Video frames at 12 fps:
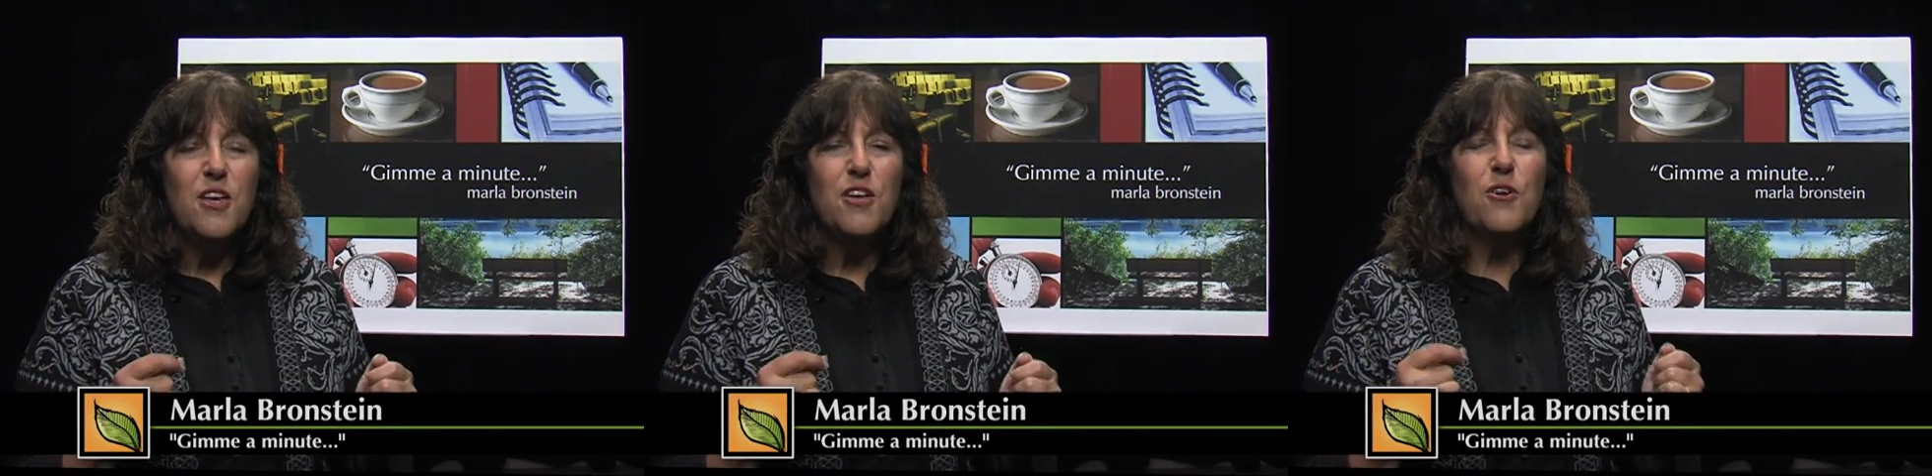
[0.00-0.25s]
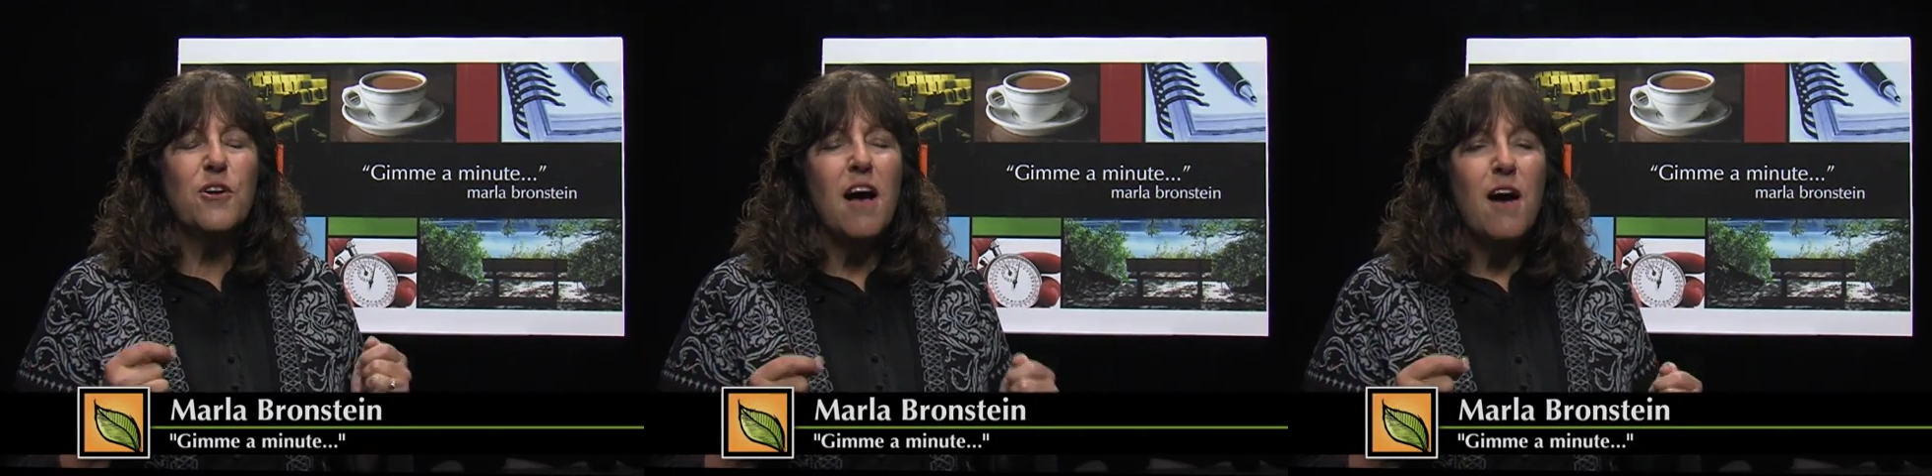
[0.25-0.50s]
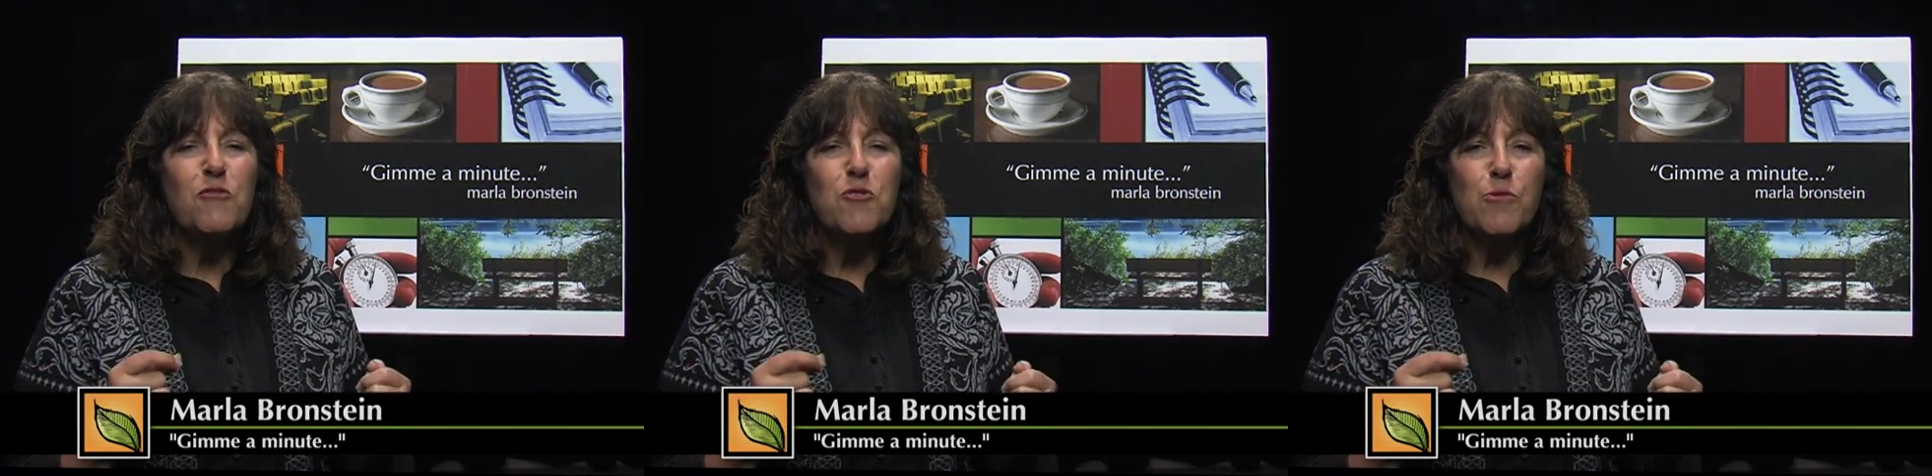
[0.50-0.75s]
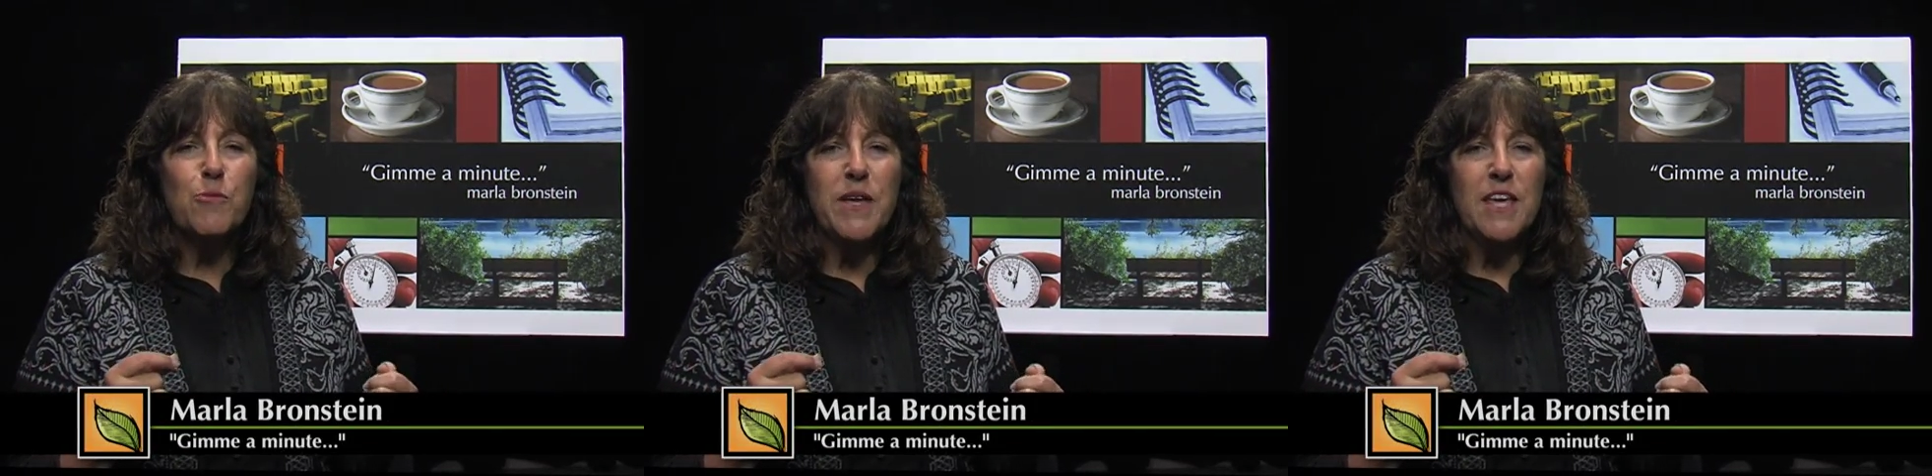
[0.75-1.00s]
You're
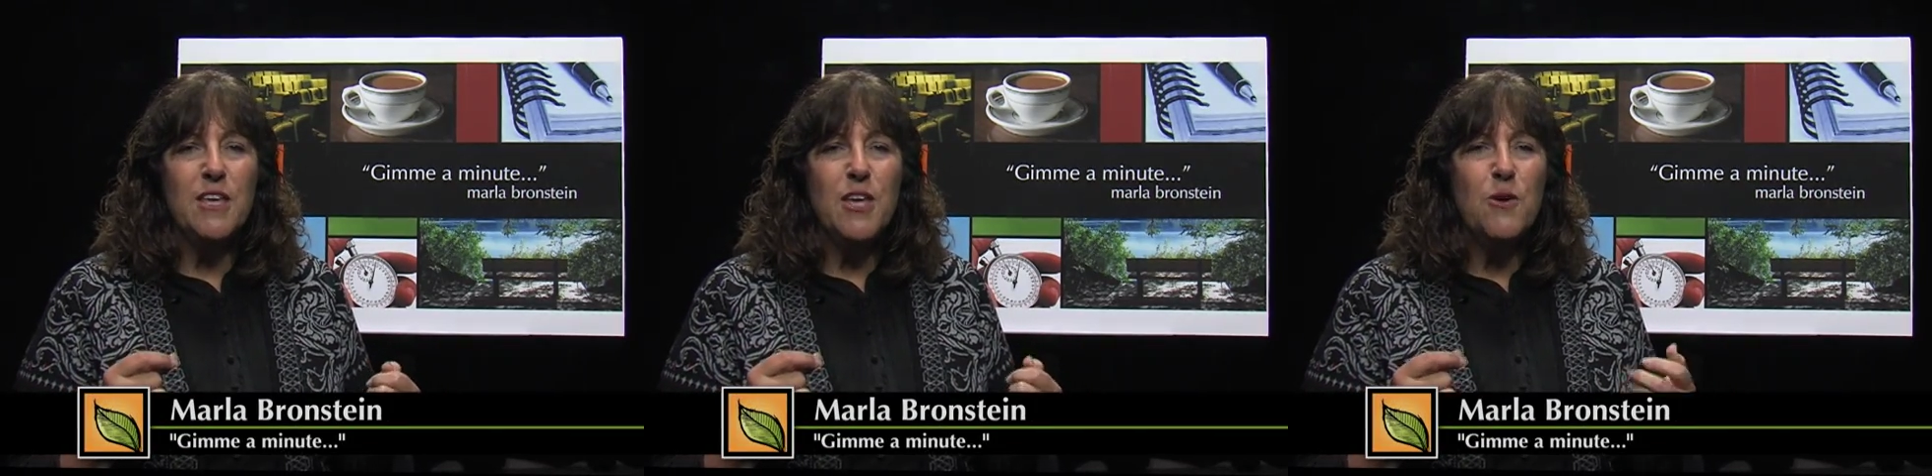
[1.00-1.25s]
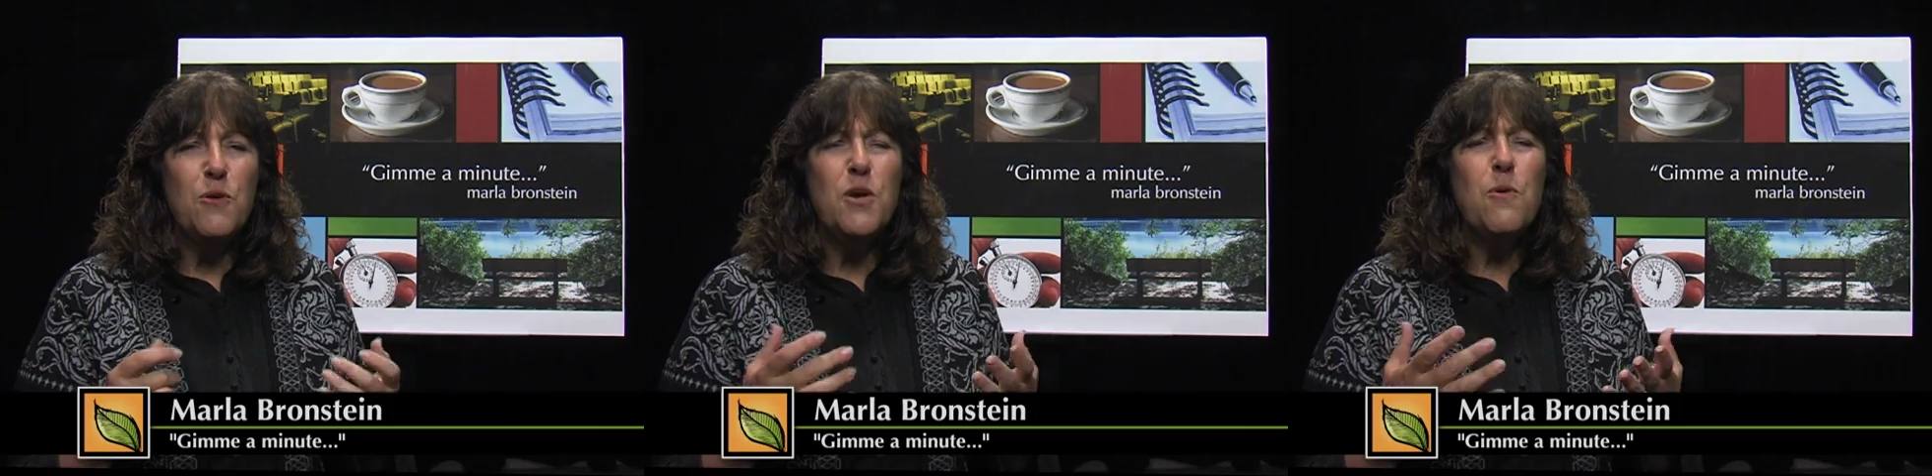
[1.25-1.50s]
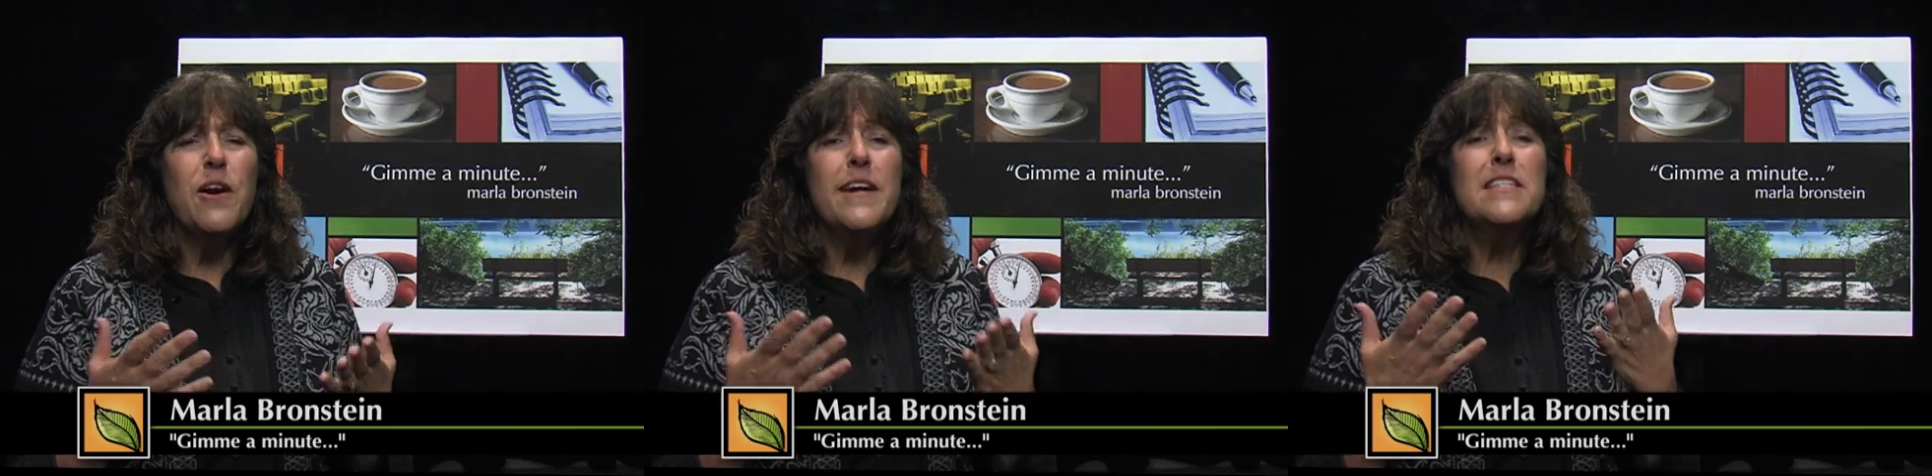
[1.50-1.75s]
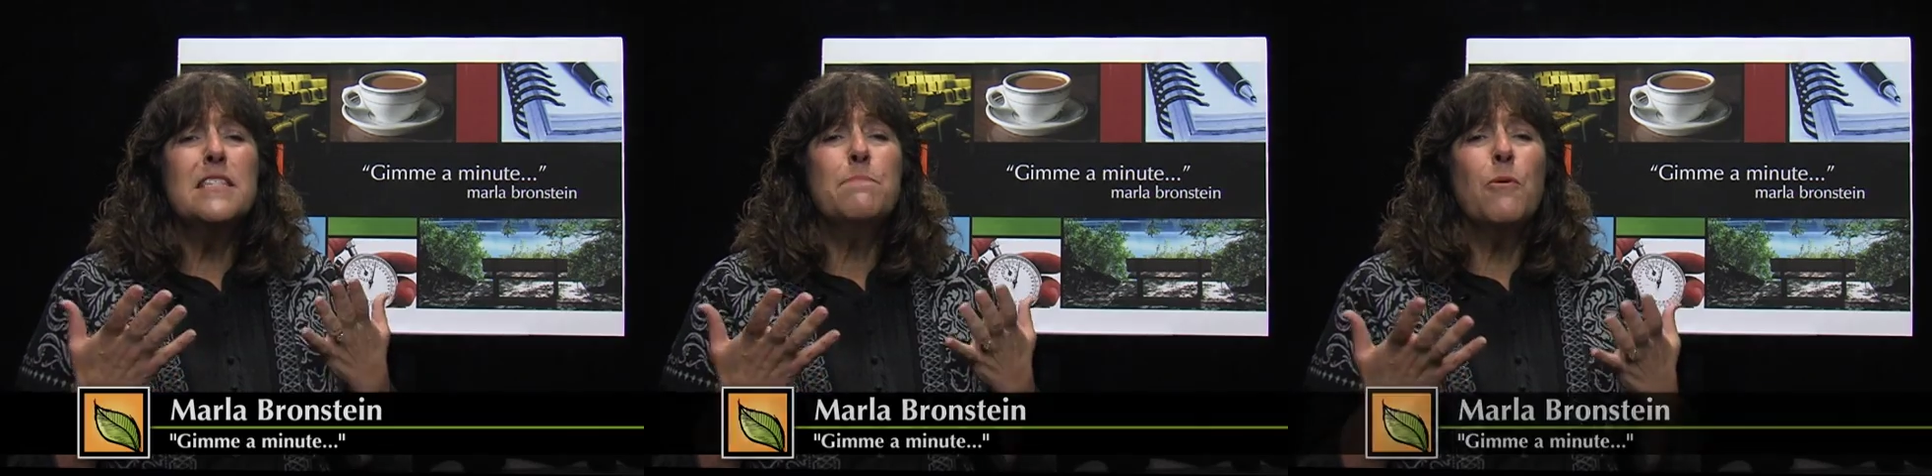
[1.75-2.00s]
comfortable being you. You are
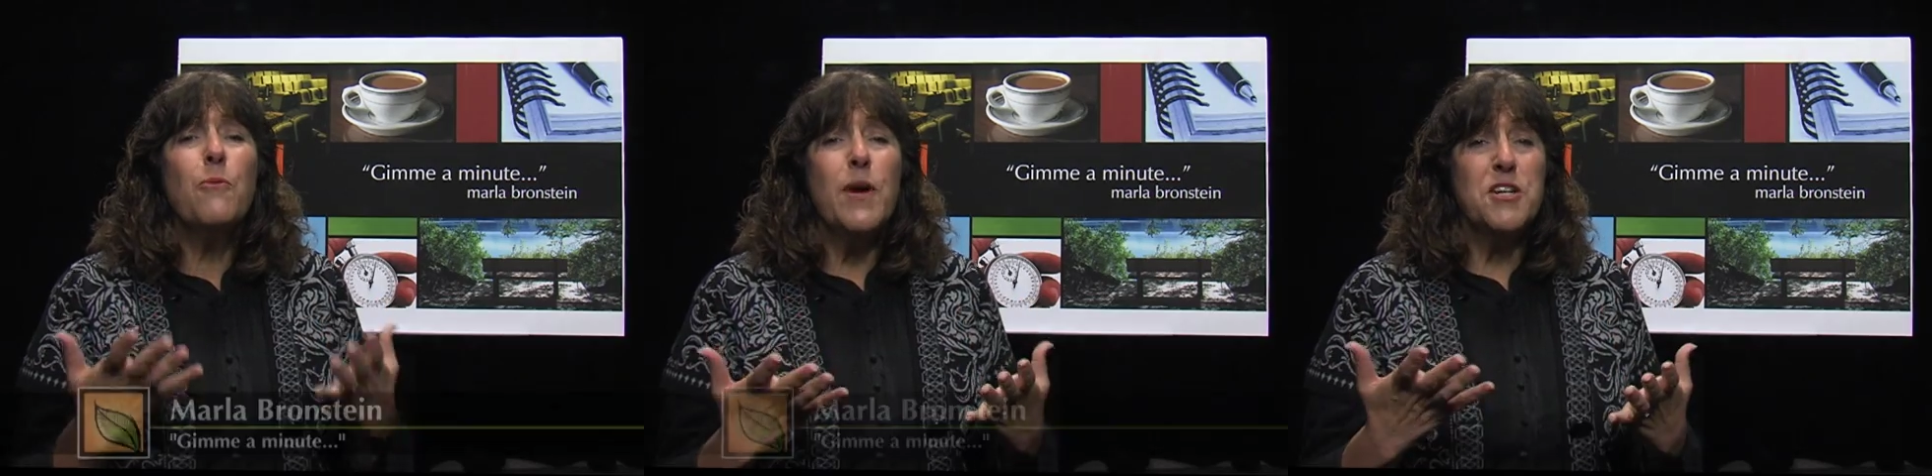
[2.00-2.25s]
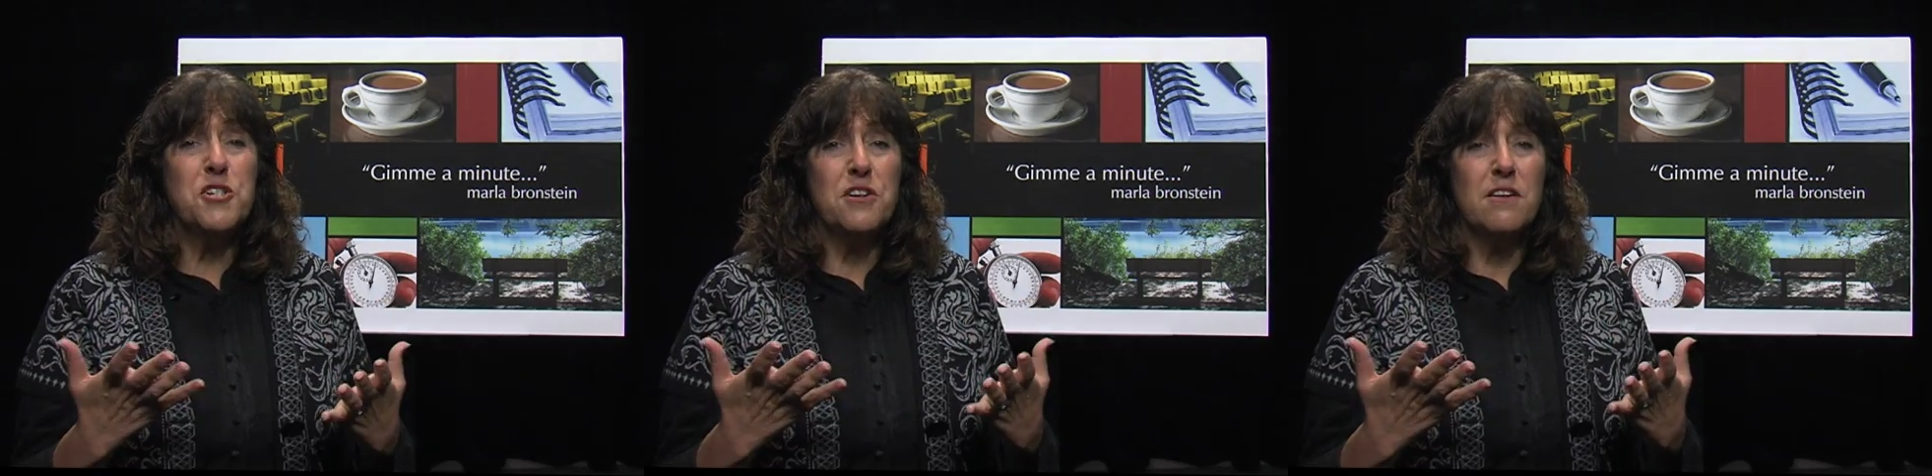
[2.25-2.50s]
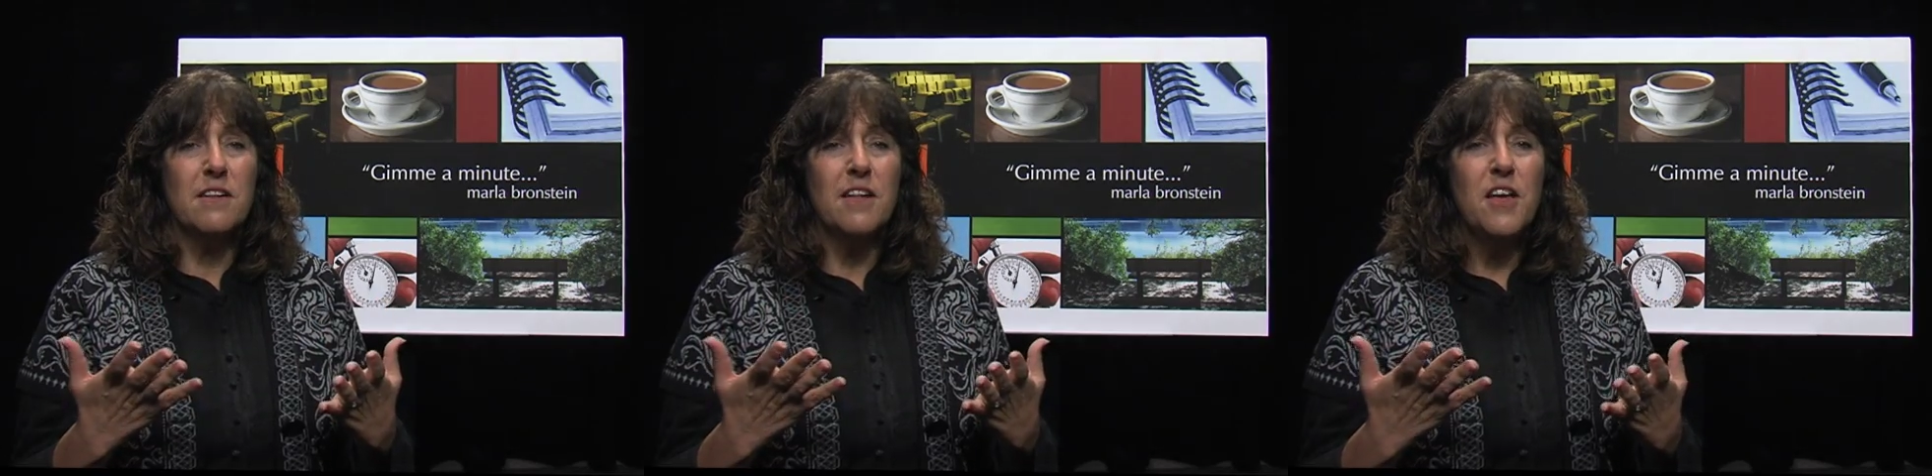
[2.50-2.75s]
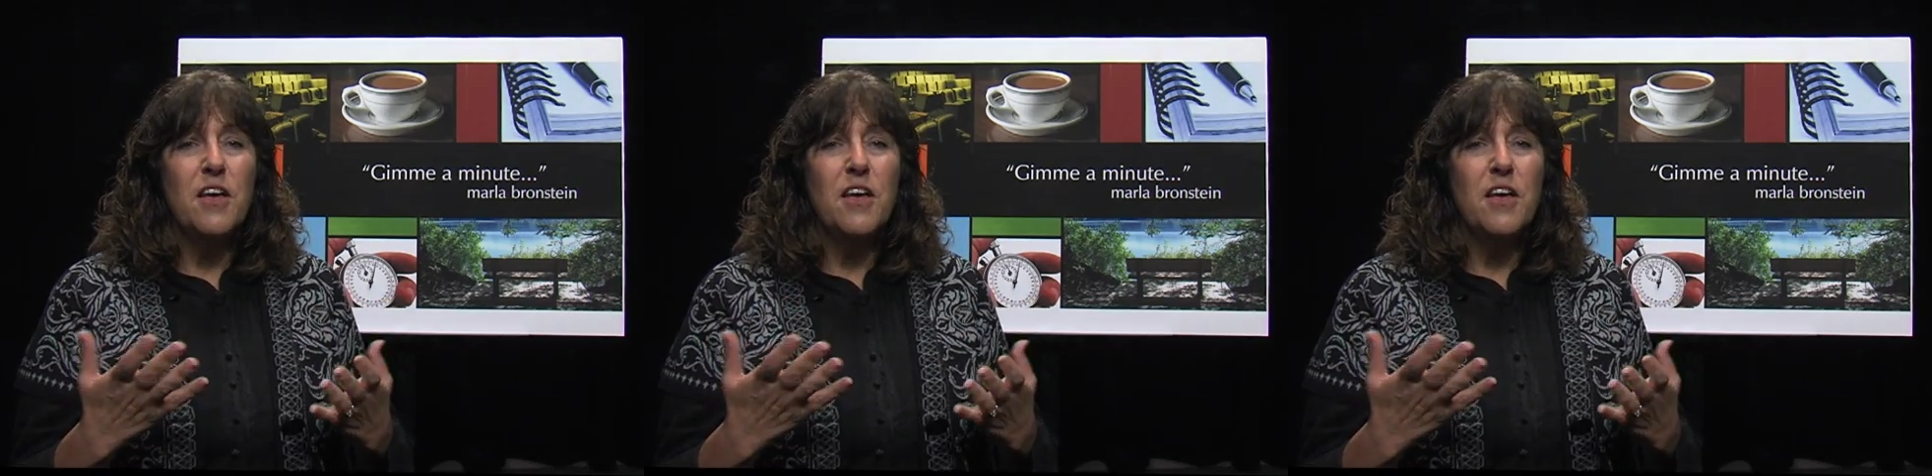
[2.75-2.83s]
inspirational.